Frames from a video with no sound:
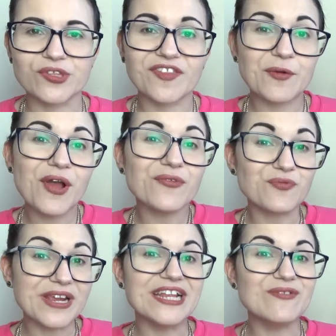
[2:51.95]
So they
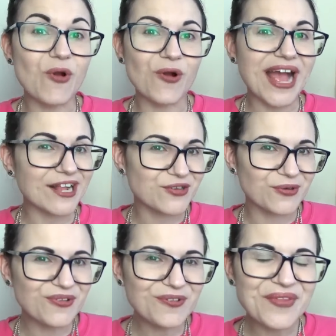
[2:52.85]
weren't really wrong at
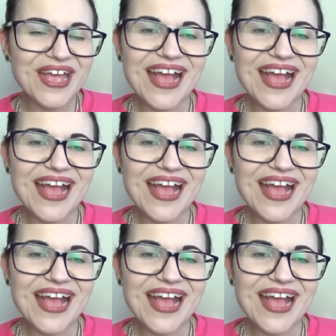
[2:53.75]
all.